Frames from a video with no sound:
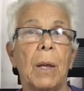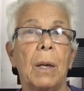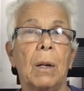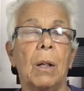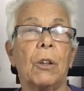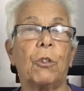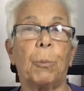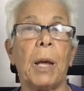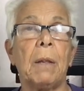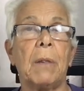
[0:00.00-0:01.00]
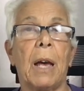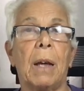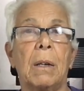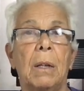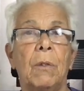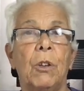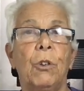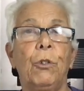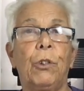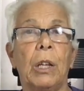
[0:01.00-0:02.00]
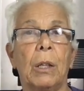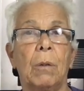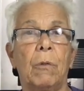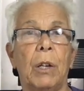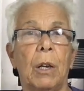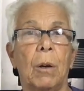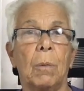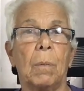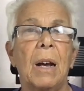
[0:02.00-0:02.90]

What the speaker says: And I'll explain that in the New Zealand video.